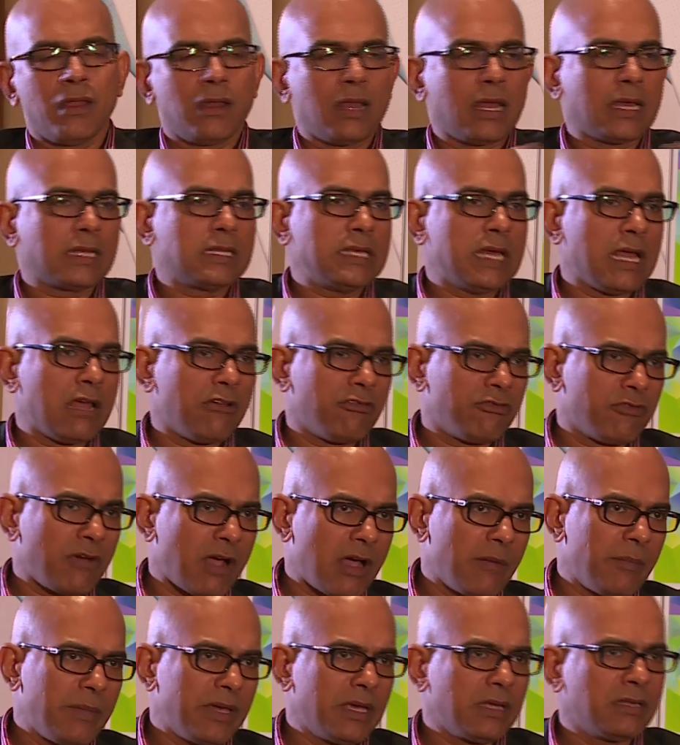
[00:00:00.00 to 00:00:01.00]
like they have
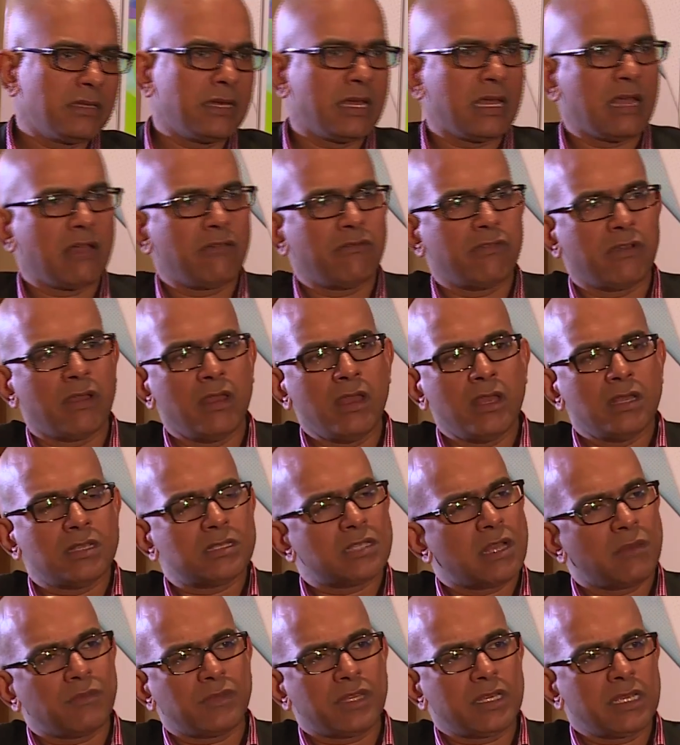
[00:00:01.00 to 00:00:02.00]
farming, they have
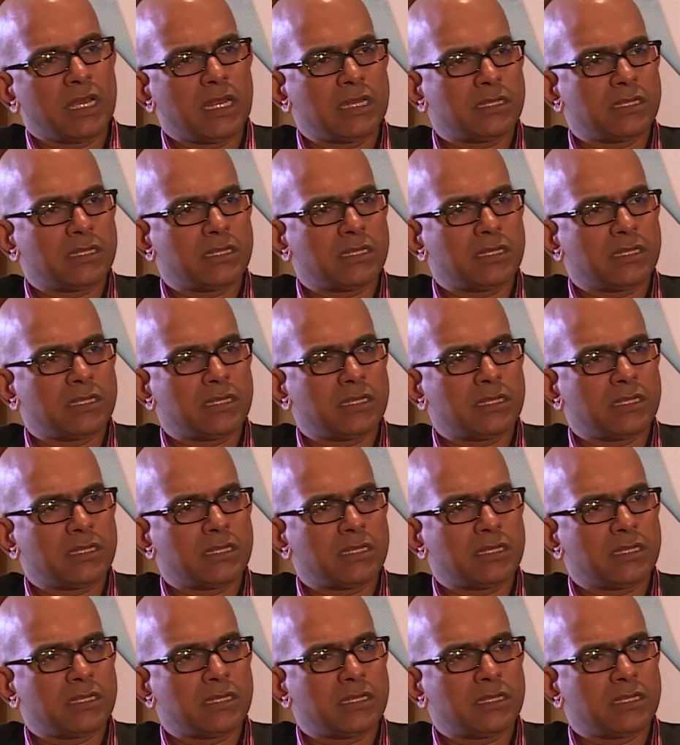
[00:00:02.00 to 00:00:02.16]
something